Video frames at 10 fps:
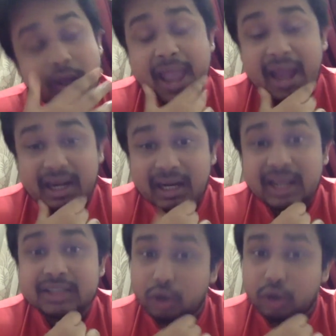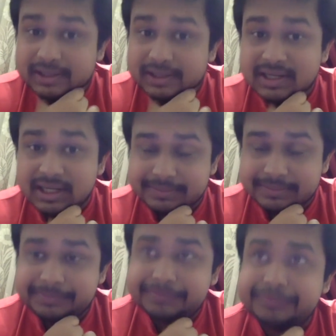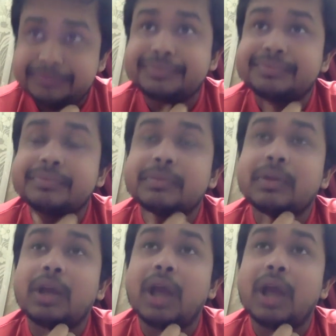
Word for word: analyze honestly, mm-hmm.